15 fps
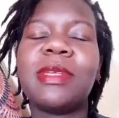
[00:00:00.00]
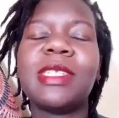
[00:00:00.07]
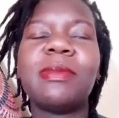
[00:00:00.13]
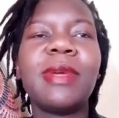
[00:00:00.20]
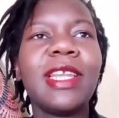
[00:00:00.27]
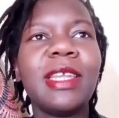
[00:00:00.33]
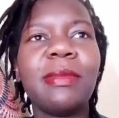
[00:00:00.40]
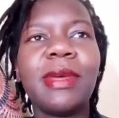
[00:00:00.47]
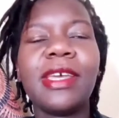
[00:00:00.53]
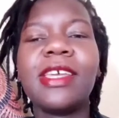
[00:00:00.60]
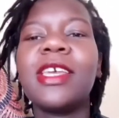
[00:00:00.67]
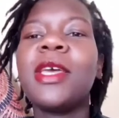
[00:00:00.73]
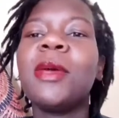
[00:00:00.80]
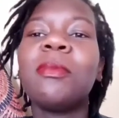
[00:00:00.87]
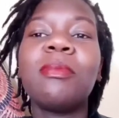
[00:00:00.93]
Mayybeylee.
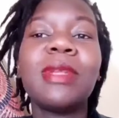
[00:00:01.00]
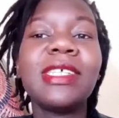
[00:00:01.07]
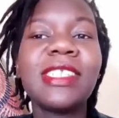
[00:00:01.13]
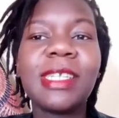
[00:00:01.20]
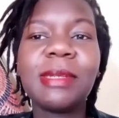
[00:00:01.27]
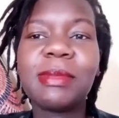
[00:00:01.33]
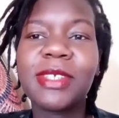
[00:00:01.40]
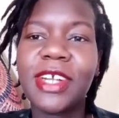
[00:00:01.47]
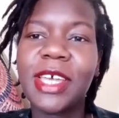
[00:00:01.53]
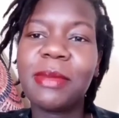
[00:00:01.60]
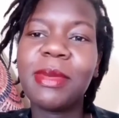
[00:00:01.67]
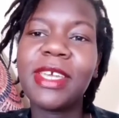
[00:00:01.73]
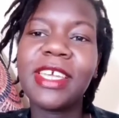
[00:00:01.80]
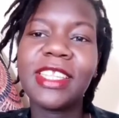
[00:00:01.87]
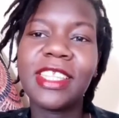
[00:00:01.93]
Please subscribe,
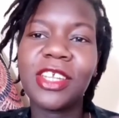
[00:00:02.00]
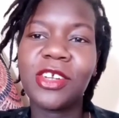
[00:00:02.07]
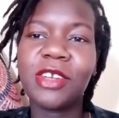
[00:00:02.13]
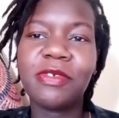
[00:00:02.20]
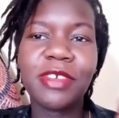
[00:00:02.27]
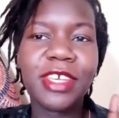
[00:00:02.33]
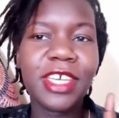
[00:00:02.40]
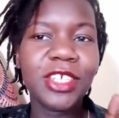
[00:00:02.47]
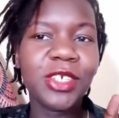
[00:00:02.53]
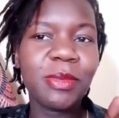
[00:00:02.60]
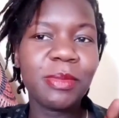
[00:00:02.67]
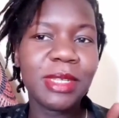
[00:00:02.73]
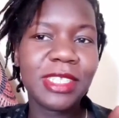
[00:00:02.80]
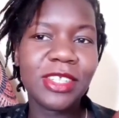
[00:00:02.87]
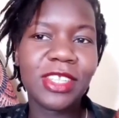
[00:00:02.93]
hit the notification bell
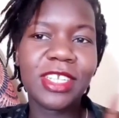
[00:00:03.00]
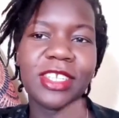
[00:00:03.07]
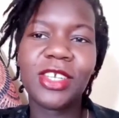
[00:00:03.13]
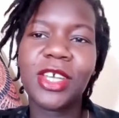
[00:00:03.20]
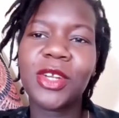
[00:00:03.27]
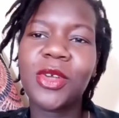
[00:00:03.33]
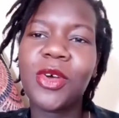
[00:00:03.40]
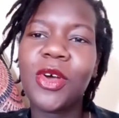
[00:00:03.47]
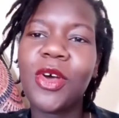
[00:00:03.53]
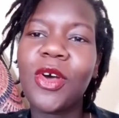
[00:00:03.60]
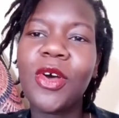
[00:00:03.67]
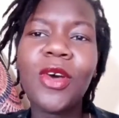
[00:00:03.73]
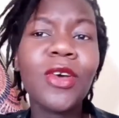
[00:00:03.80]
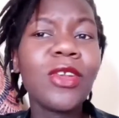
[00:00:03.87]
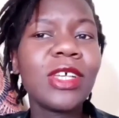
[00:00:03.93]
so that you can
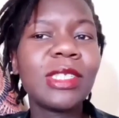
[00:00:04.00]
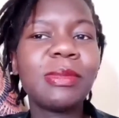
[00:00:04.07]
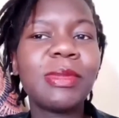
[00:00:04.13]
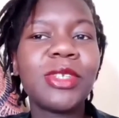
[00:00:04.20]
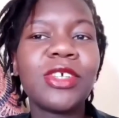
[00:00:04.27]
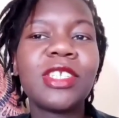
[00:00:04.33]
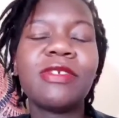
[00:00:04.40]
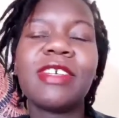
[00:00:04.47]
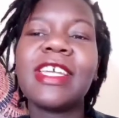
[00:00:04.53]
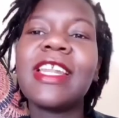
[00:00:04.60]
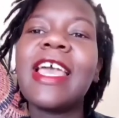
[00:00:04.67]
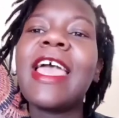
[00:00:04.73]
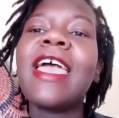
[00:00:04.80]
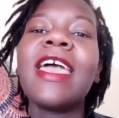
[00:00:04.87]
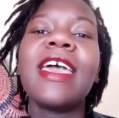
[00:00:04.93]
always be notified
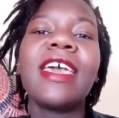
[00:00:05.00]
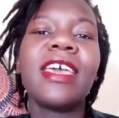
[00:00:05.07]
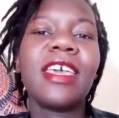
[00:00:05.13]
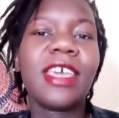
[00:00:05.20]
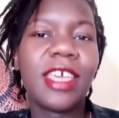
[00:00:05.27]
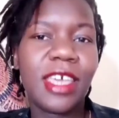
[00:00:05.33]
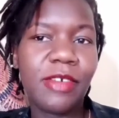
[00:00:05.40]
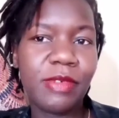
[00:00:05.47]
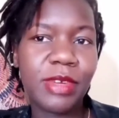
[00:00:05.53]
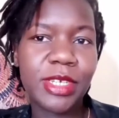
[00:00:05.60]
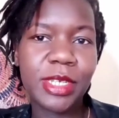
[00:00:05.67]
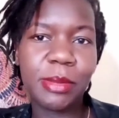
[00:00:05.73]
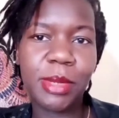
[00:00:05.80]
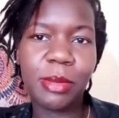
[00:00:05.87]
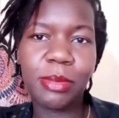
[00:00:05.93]
every
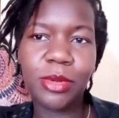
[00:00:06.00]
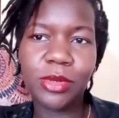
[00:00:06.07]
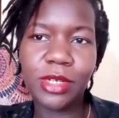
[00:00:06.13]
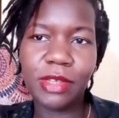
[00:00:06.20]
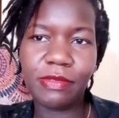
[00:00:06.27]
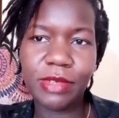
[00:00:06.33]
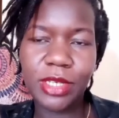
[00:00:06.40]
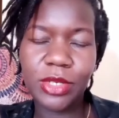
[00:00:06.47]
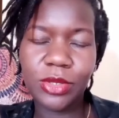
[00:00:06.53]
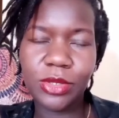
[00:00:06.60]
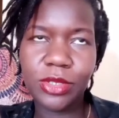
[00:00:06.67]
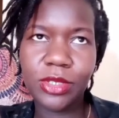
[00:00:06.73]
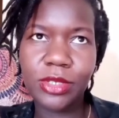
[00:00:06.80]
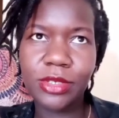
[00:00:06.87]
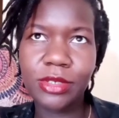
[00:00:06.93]
time I upload a video.
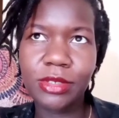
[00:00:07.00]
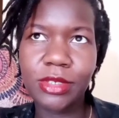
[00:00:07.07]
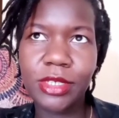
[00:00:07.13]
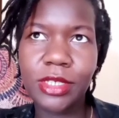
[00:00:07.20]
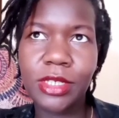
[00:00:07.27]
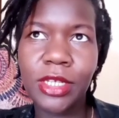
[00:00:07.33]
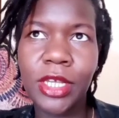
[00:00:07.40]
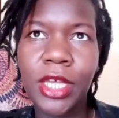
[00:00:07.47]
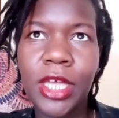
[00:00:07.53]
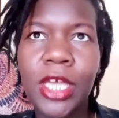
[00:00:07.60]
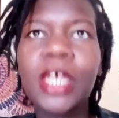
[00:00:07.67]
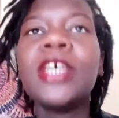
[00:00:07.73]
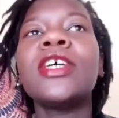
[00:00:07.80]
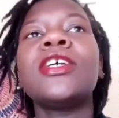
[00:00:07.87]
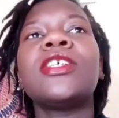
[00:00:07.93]

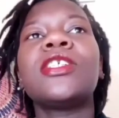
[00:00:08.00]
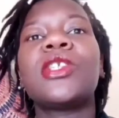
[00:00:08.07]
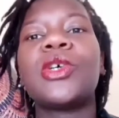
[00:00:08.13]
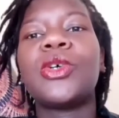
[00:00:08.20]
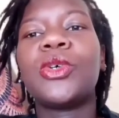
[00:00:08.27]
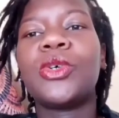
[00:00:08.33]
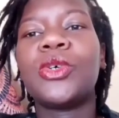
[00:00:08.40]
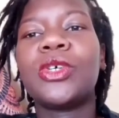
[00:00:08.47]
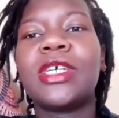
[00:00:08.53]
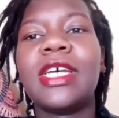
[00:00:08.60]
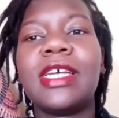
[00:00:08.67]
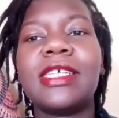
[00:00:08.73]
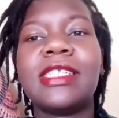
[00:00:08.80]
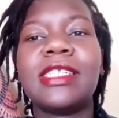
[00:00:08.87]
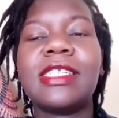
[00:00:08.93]
So
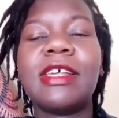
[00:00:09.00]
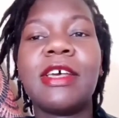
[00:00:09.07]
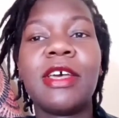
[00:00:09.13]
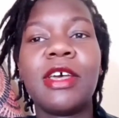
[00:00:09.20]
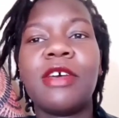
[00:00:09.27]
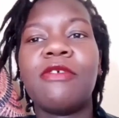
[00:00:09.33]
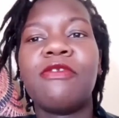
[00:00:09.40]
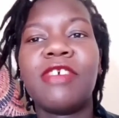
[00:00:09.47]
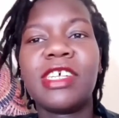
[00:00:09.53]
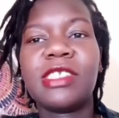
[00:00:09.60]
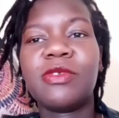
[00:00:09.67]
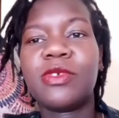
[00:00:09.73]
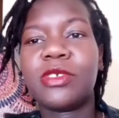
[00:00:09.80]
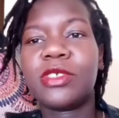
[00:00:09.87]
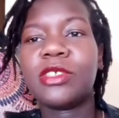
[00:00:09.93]
guys, first
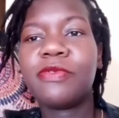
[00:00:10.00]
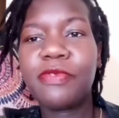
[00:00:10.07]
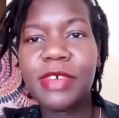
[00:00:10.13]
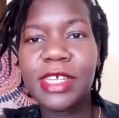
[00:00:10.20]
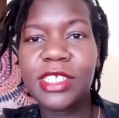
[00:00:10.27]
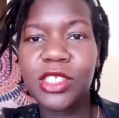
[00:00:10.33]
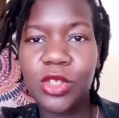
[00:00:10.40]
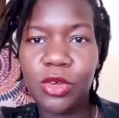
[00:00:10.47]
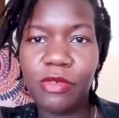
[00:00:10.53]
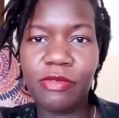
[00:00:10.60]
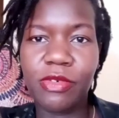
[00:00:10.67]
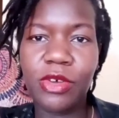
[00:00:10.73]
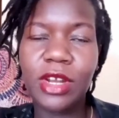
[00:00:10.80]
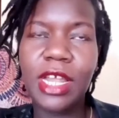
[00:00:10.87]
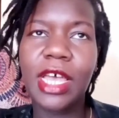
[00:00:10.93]
of
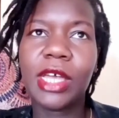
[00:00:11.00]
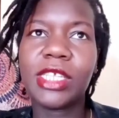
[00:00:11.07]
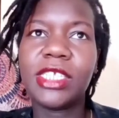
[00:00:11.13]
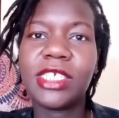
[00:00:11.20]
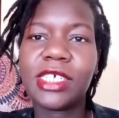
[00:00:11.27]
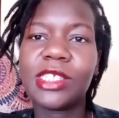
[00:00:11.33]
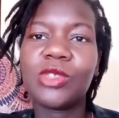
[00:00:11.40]
all, I just